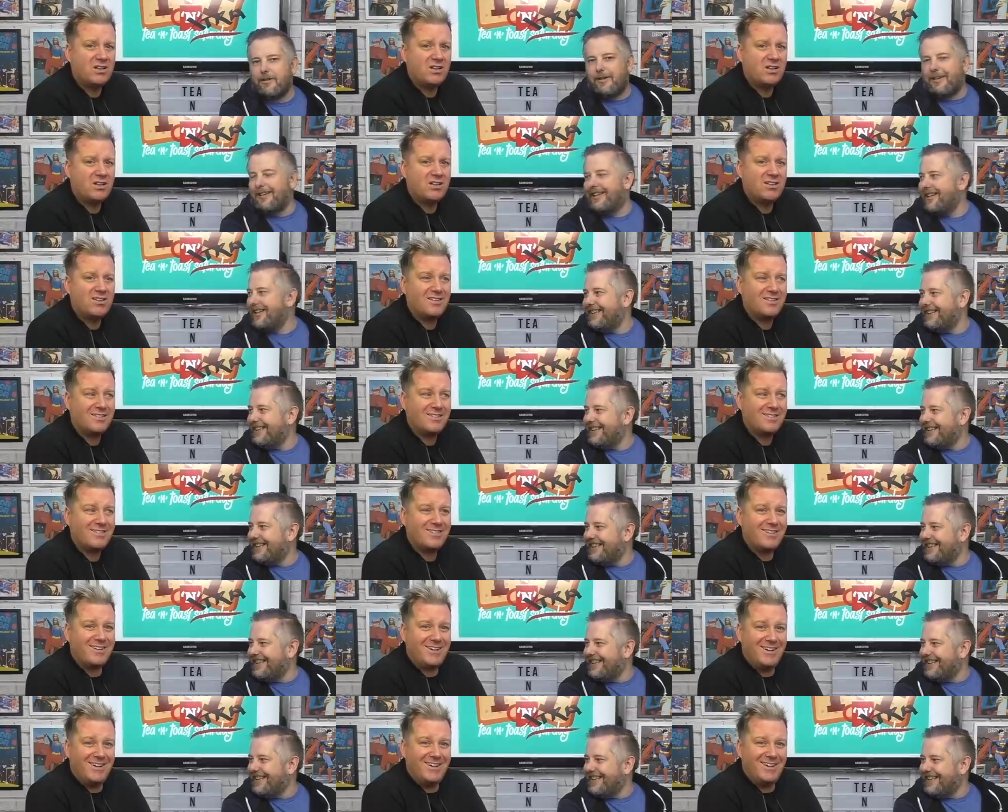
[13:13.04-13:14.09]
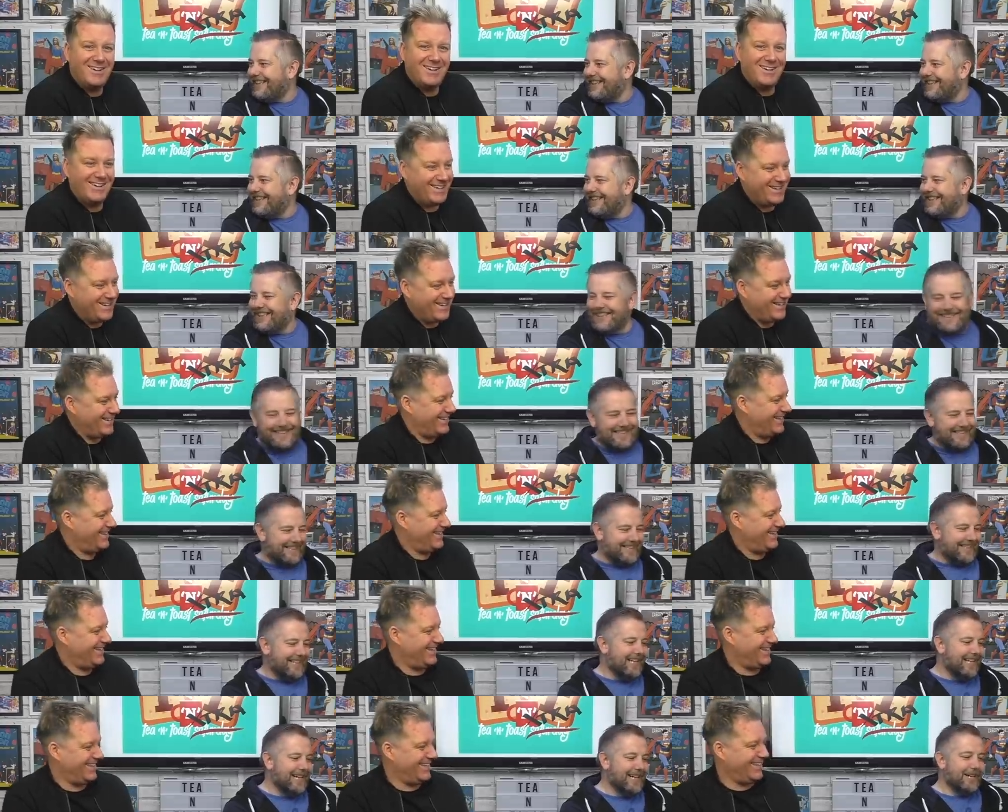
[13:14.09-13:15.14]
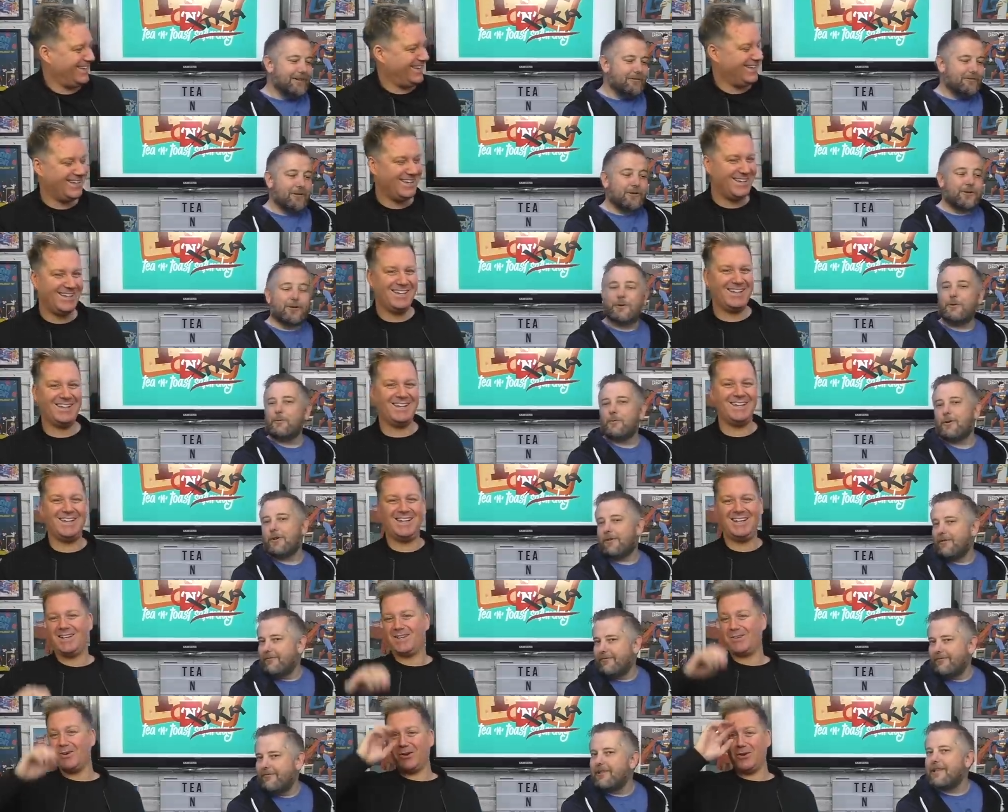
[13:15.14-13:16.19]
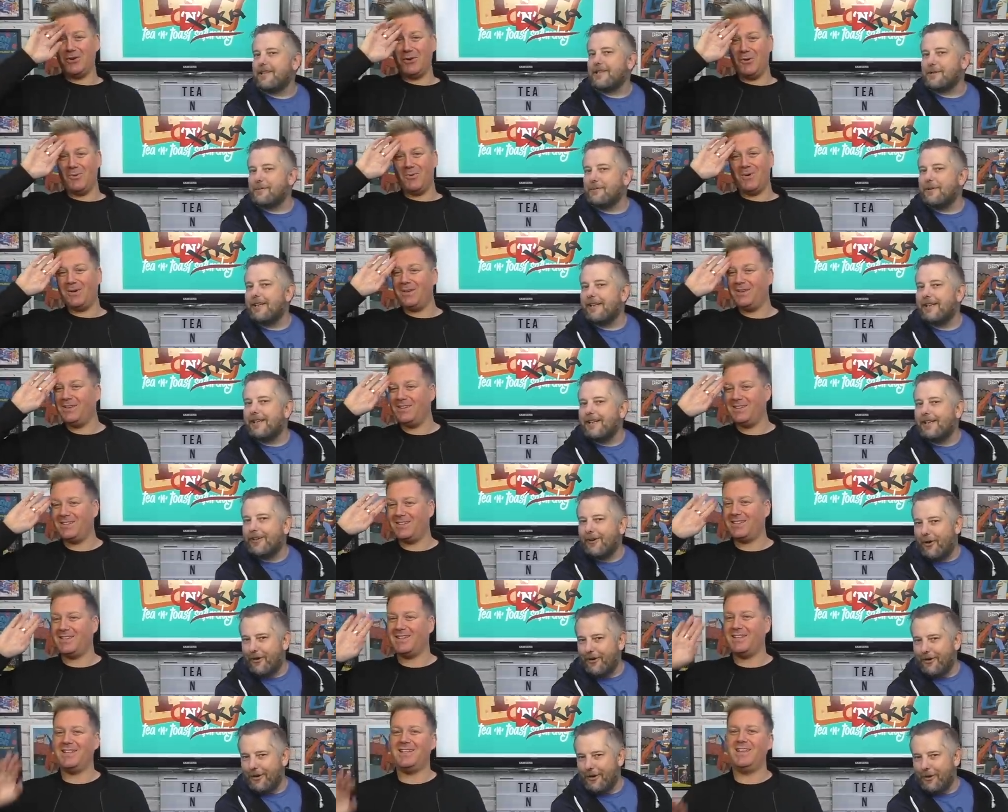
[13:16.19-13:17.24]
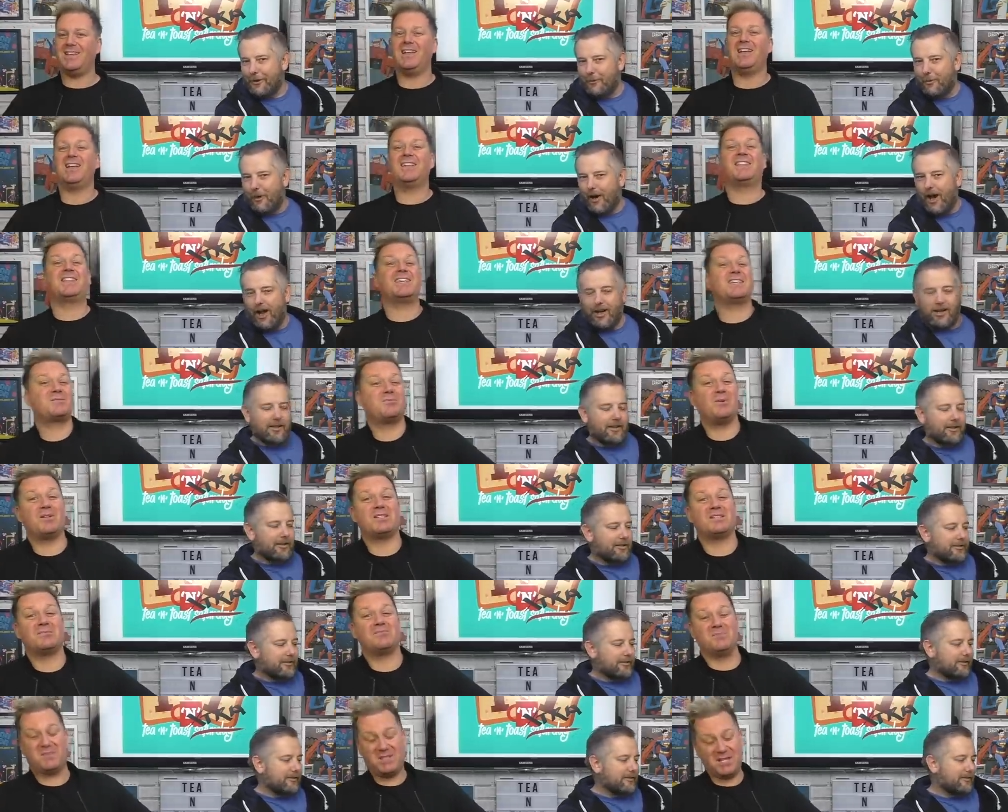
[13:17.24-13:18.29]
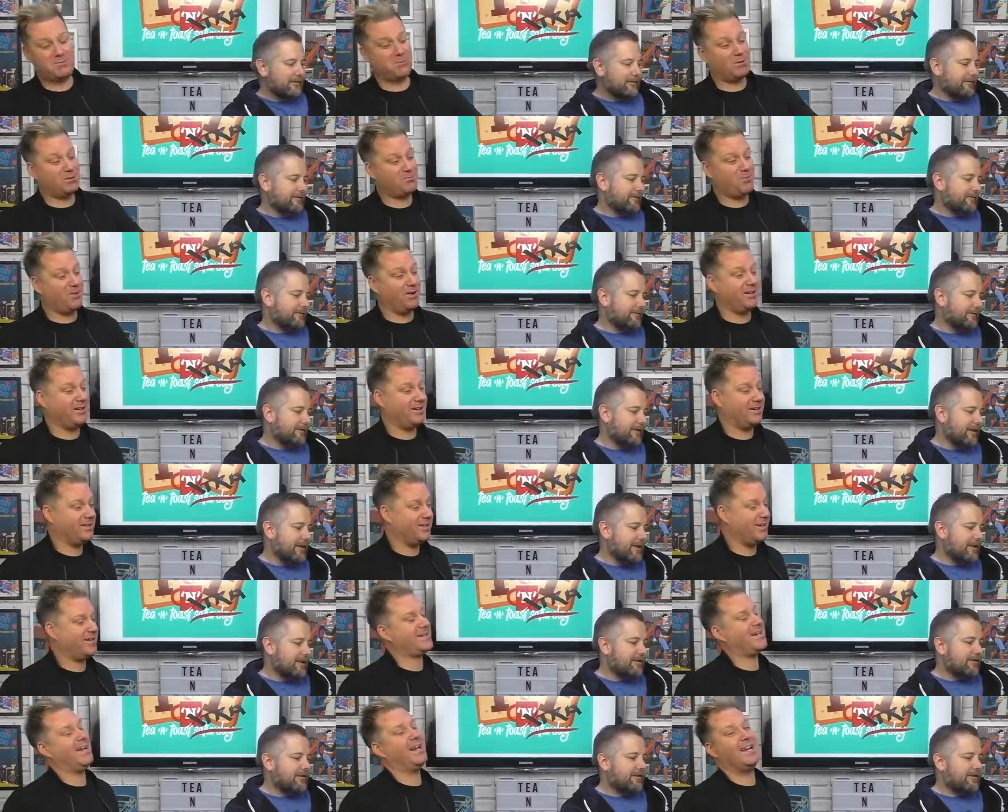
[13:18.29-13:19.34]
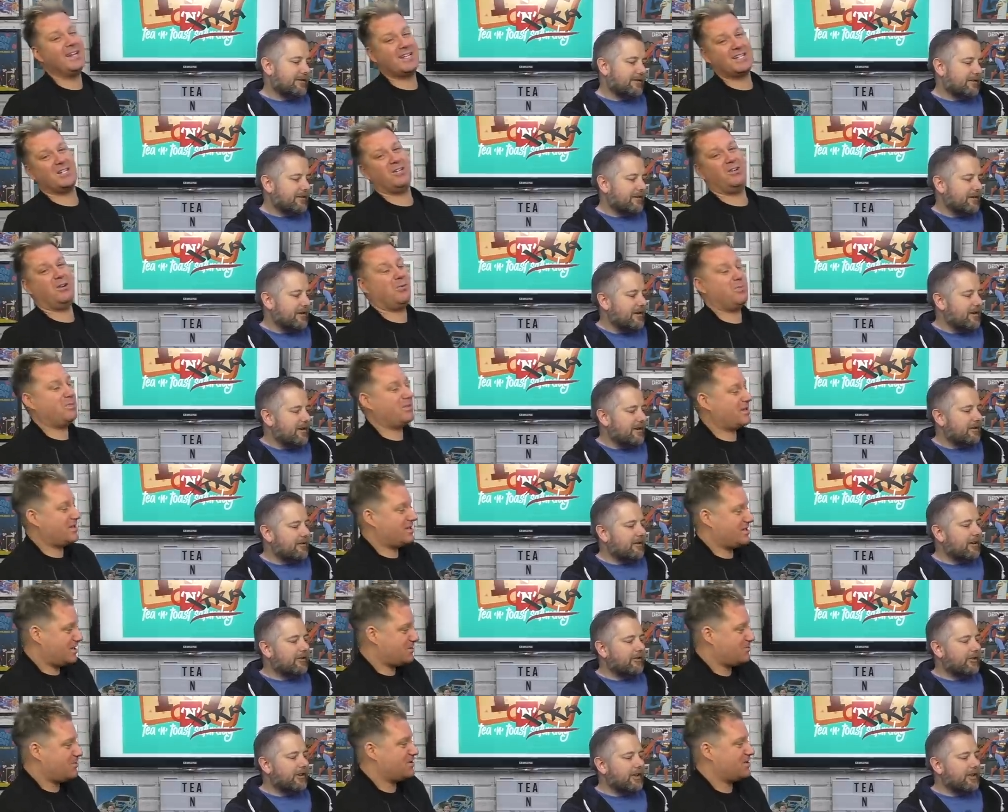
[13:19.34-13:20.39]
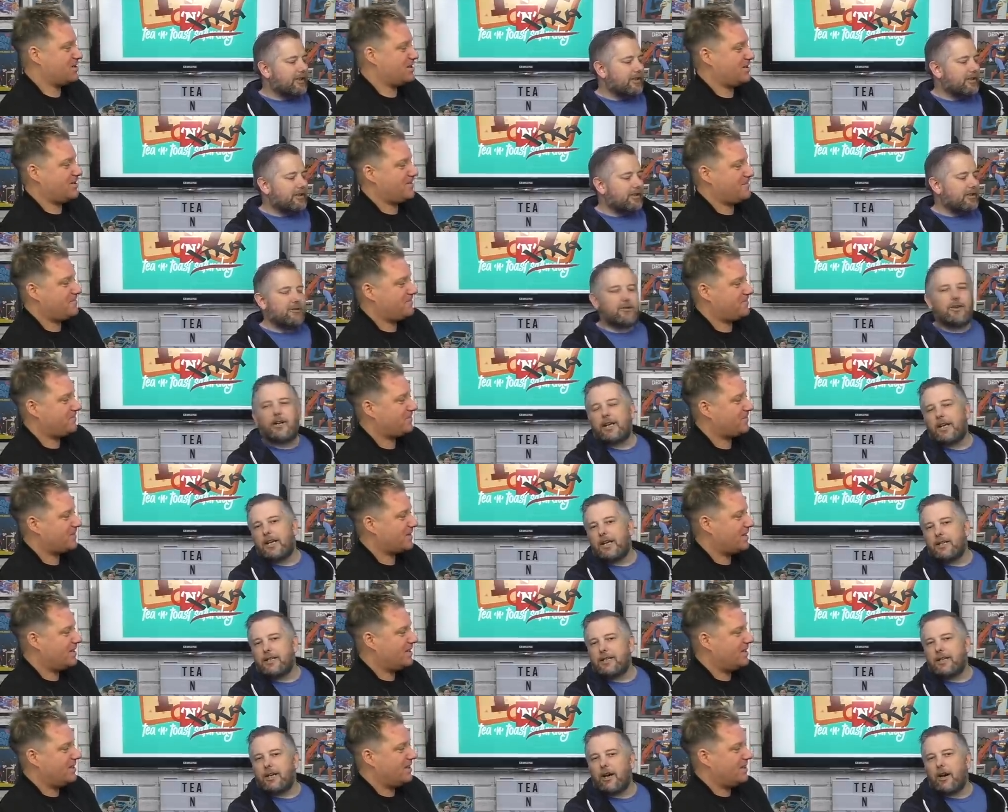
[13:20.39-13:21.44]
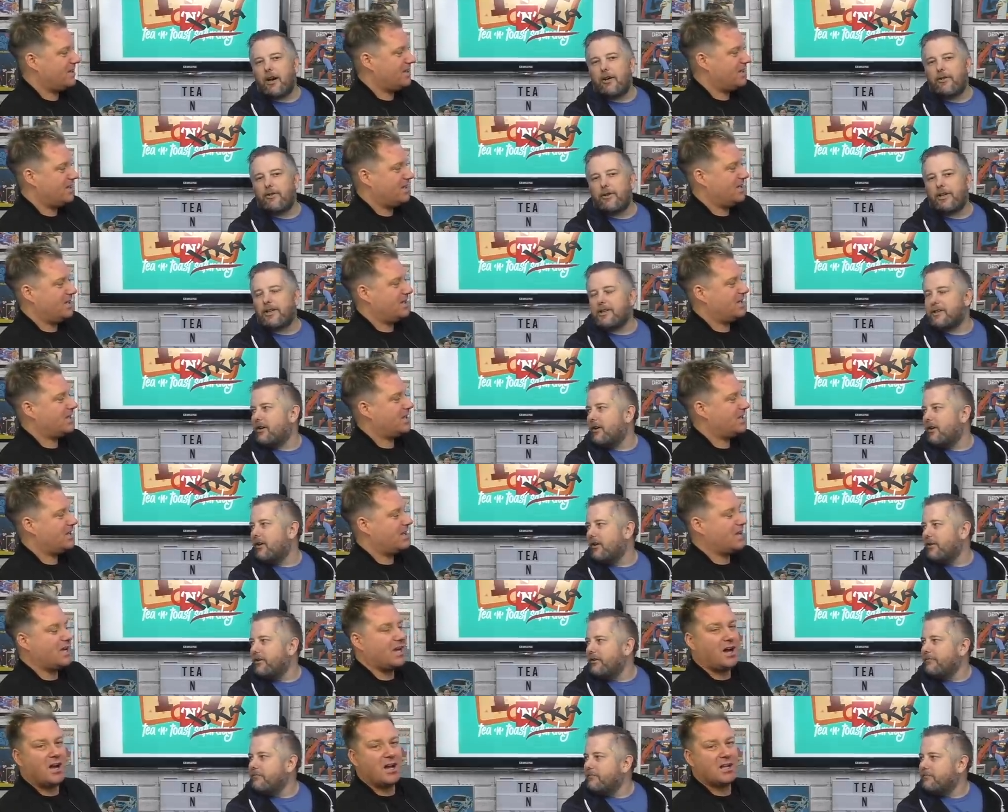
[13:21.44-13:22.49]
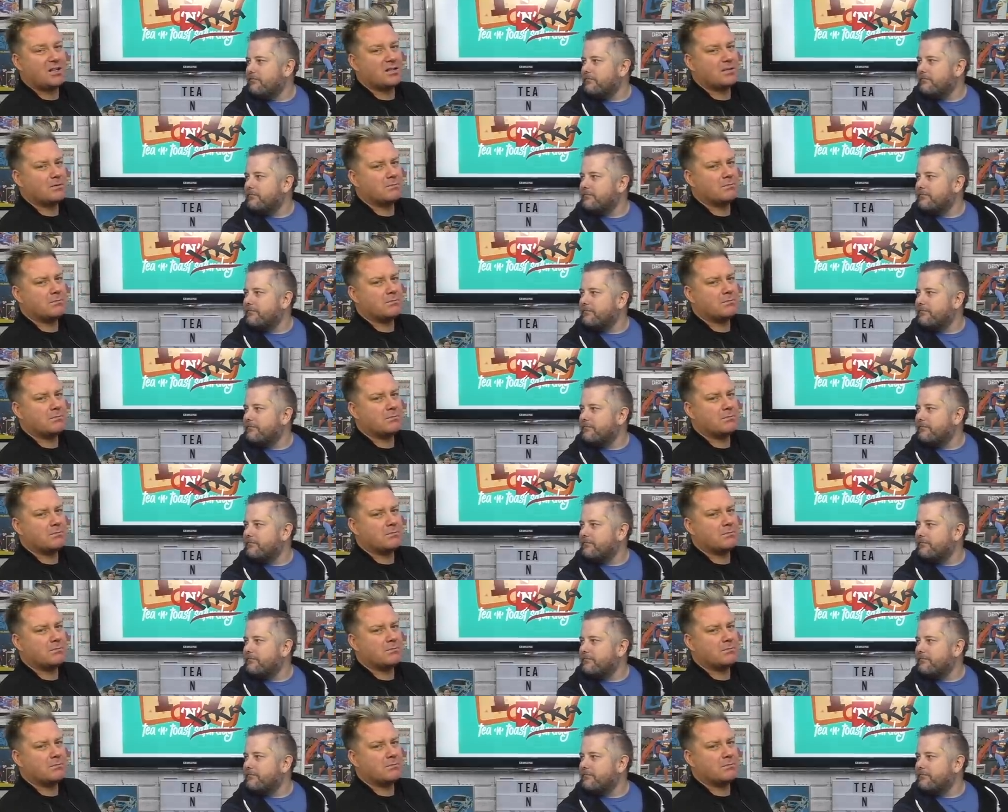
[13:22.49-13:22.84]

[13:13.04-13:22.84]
Speaker 1: Got a new one. Got a this new week.
Speaker 2: one. Got a new one. This one's this one's brilliant. Okay, listen up.
Speaker 1: Greg this thinks this is really easy. I think it's hard. I